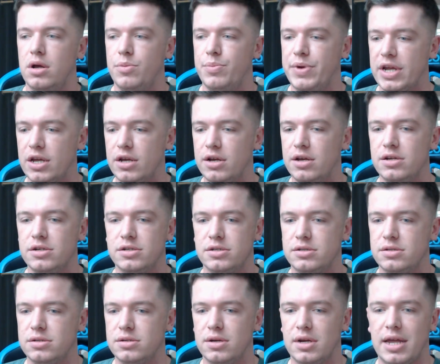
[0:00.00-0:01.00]

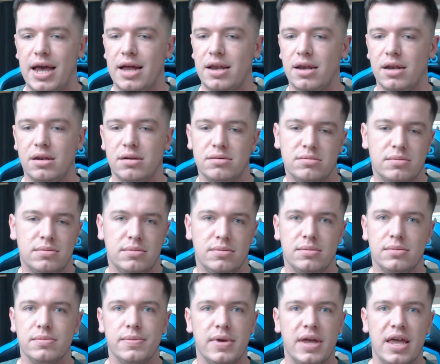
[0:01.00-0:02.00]
because again,
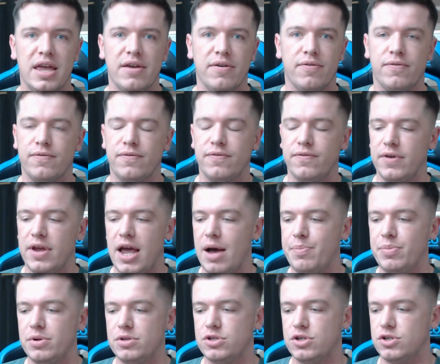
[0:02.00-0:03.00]
if it
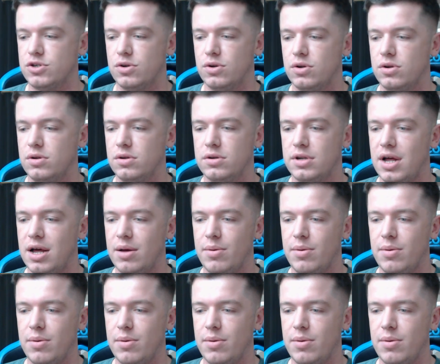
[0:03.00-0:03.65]
happened to Sunderland,